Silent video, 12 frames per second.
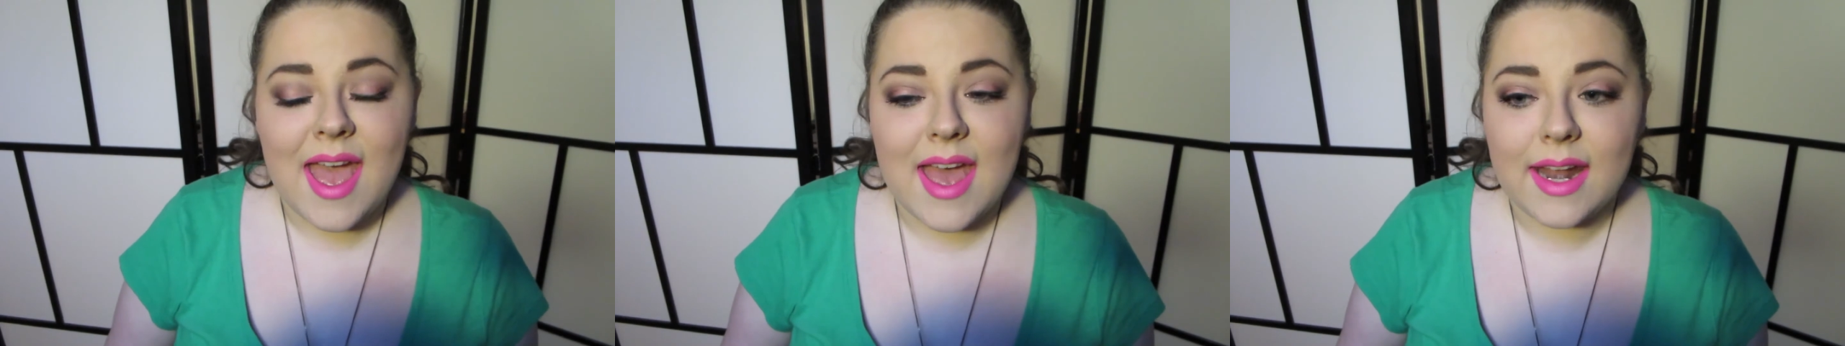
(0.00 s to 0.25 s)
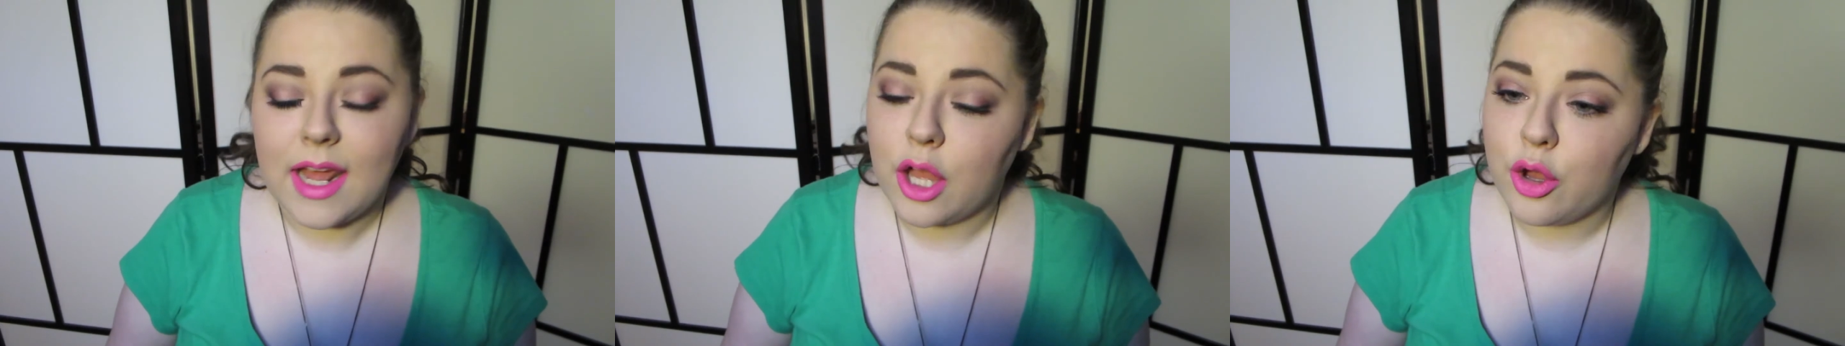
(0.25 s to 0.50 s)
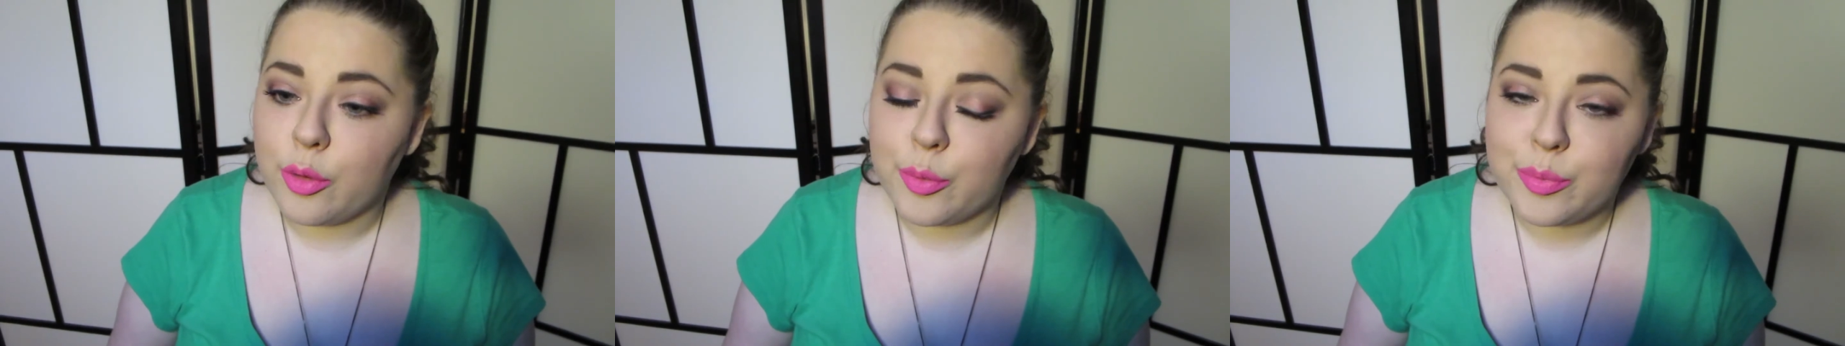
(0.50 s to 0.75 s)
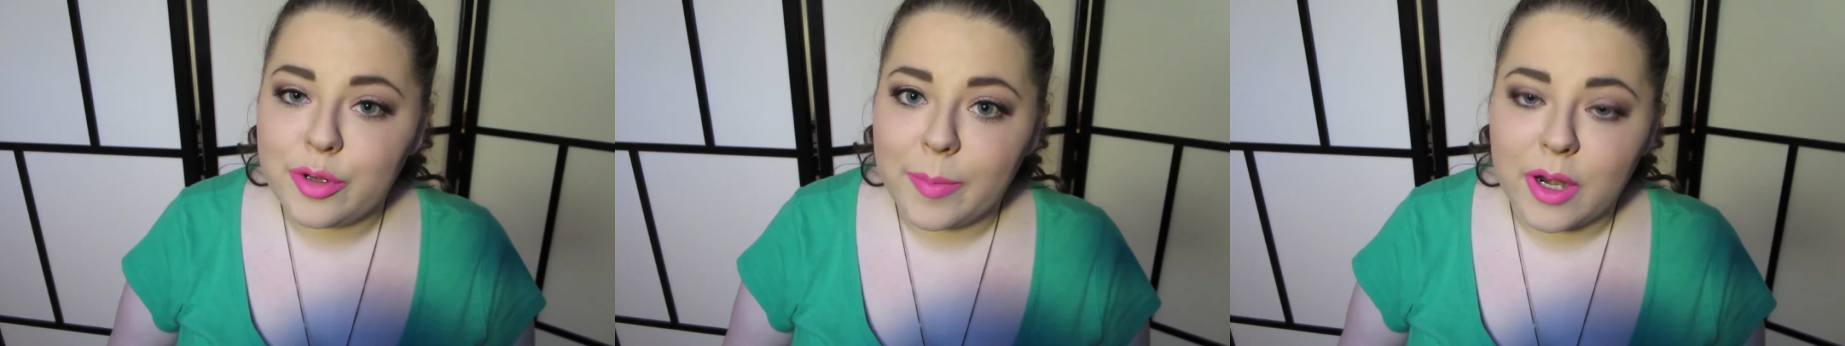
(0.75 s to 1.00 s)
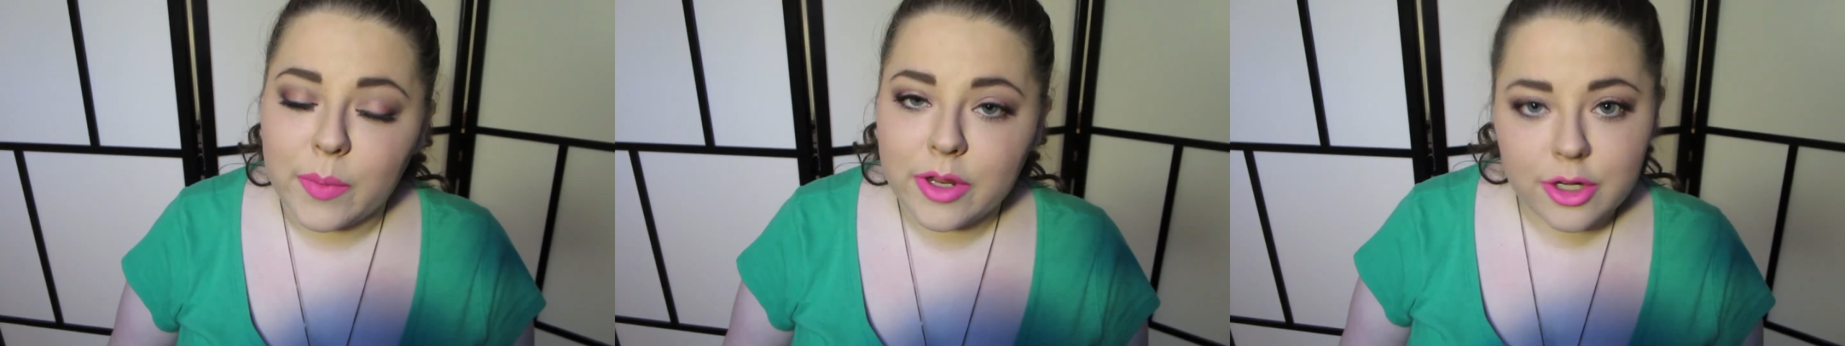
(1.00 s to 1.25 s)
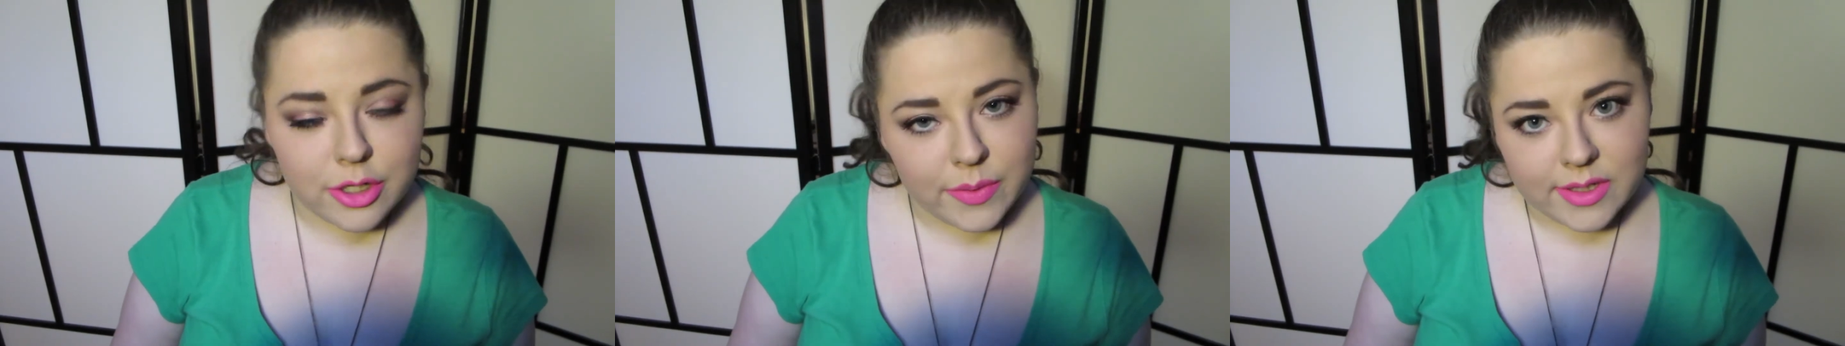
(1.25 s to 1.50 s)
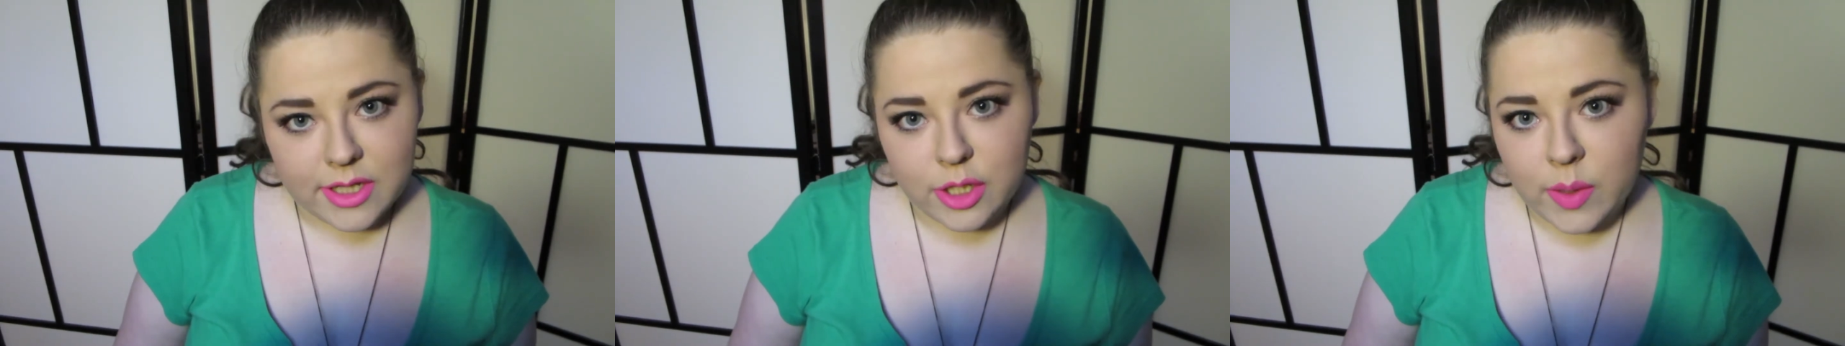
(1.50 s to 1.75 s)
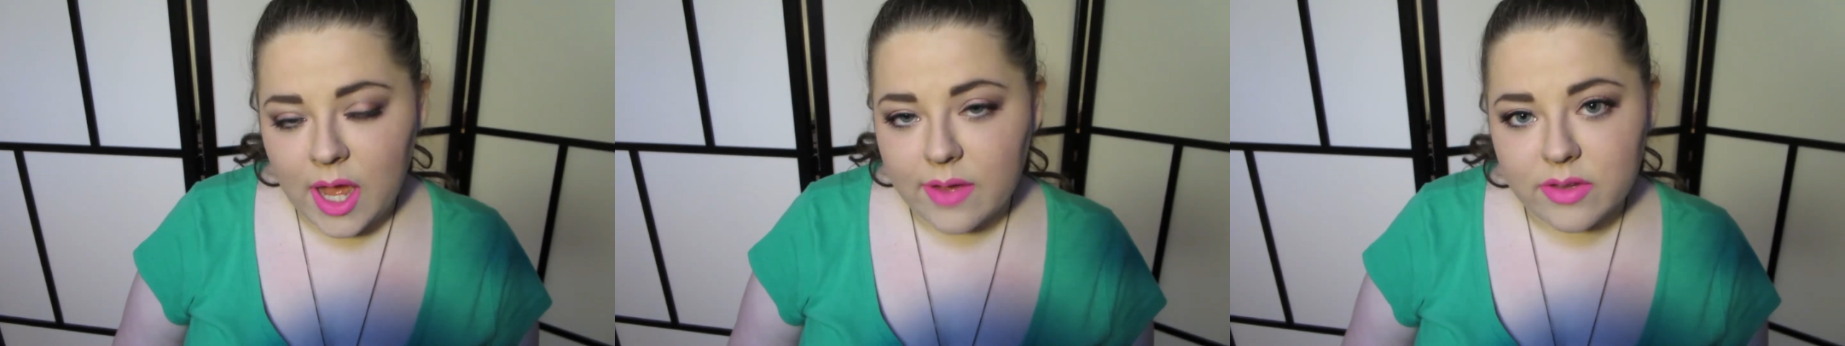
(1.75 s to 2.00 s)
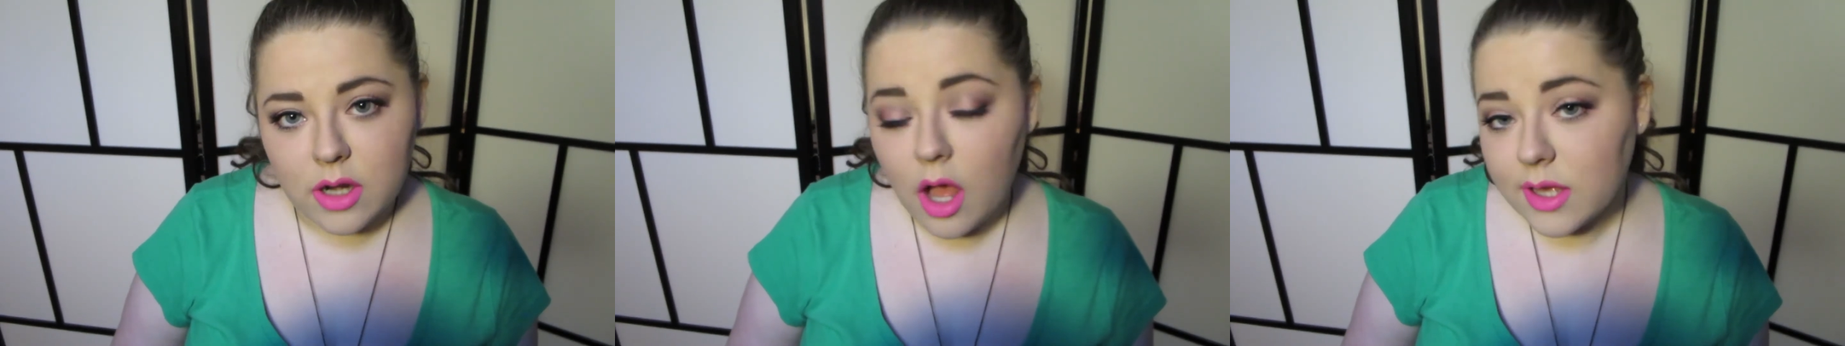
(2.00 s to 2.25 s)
And I hope no matter what you're doing that you have an